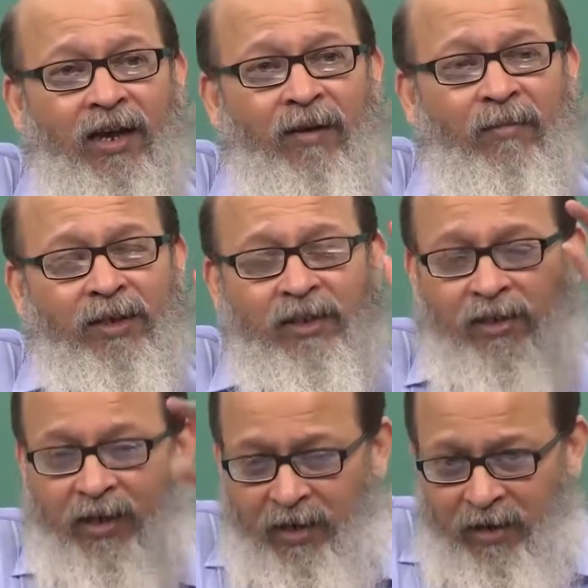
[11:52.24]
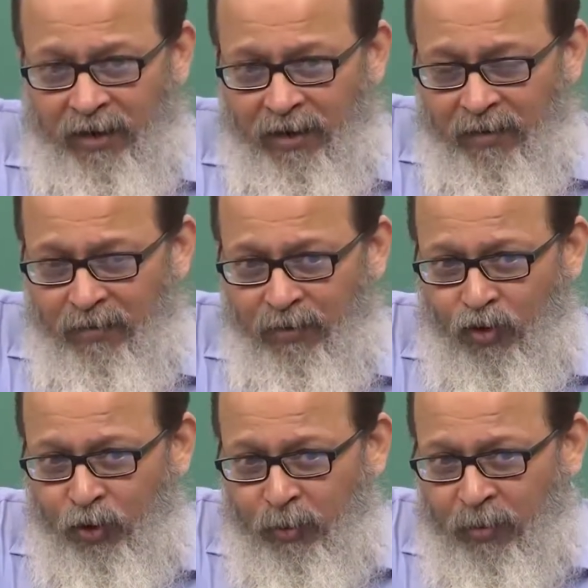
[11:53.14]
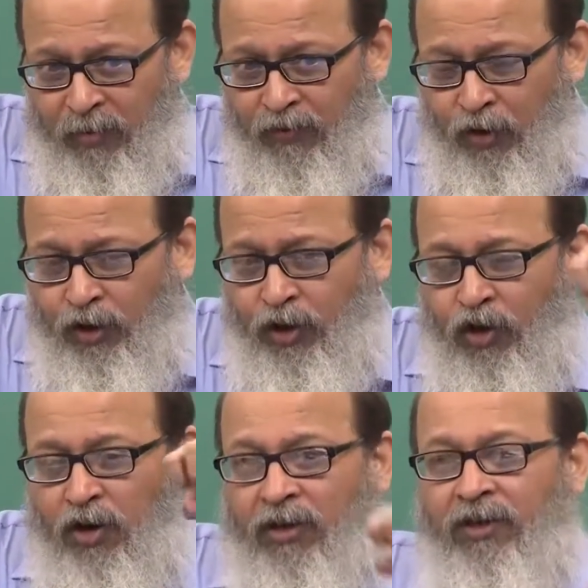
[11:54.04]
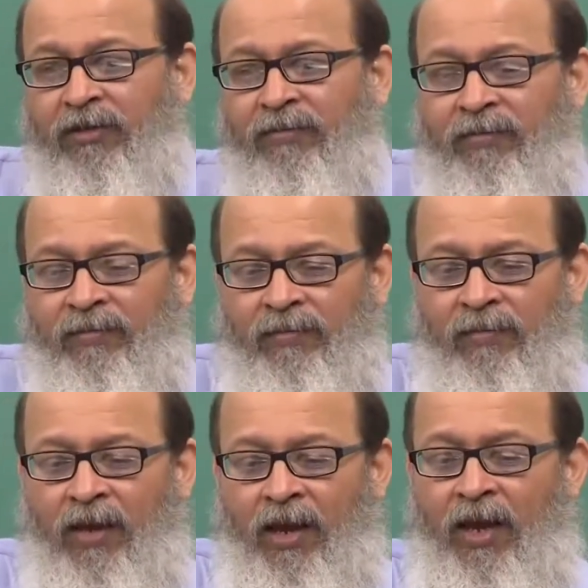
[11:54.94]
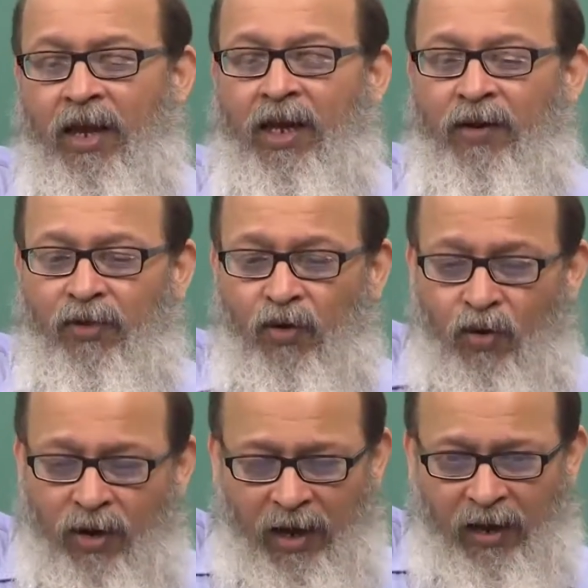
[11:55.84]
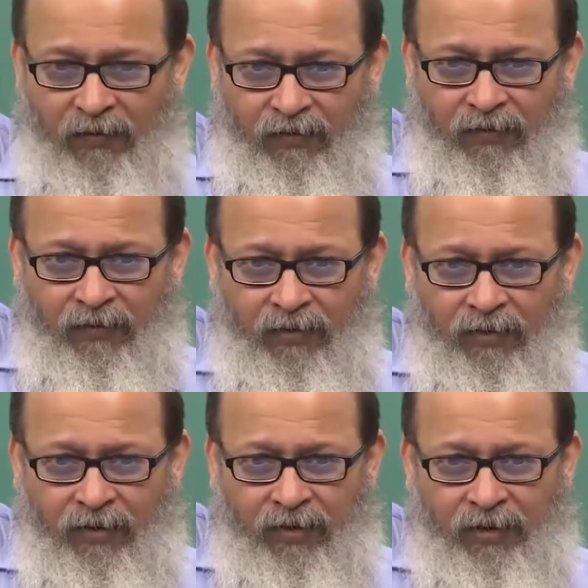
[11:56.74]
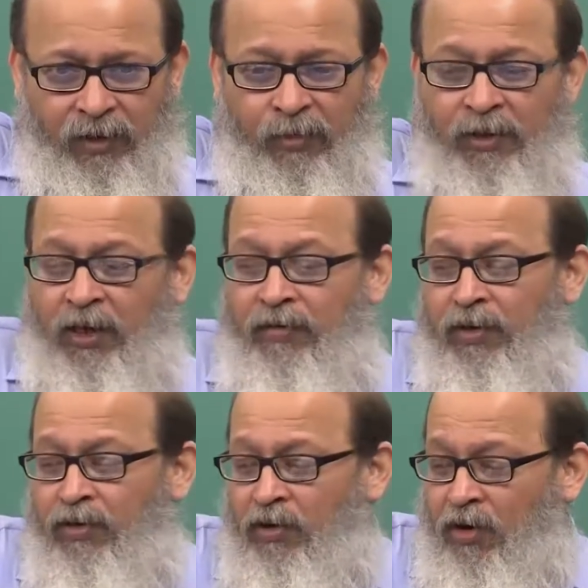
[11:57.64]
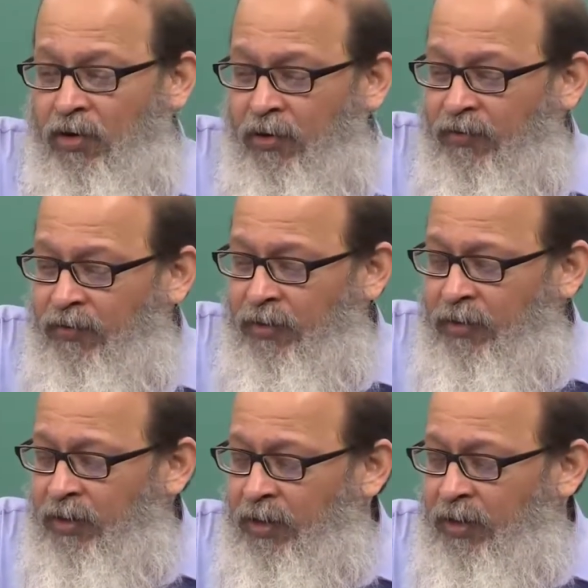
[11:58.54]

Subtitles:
but still most people fall short. In our own life, especially when you talk of